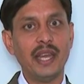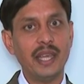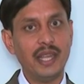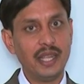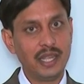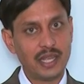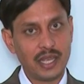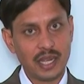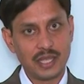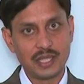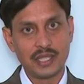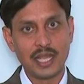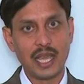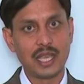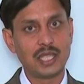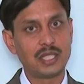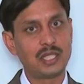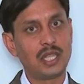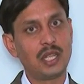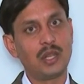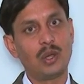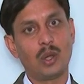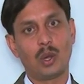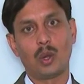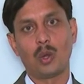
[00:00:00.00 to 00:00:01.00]

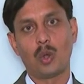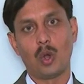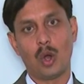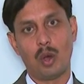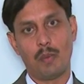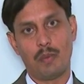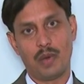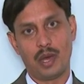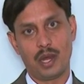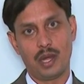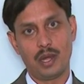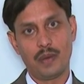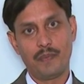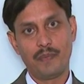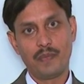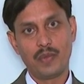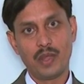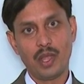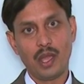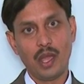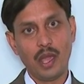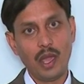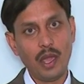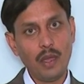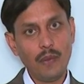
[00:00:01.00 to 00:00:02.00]
intersection or common
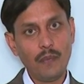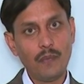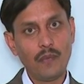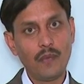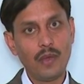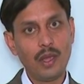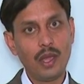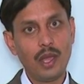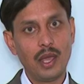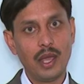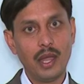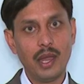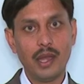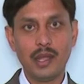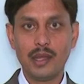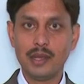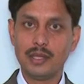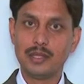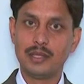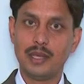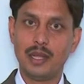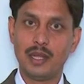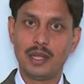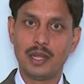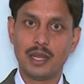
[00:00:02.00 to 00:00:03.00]
if it
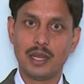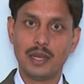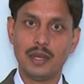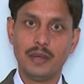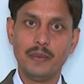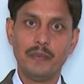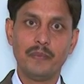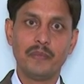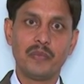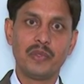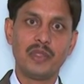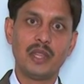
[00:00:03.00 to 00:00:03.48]
is written,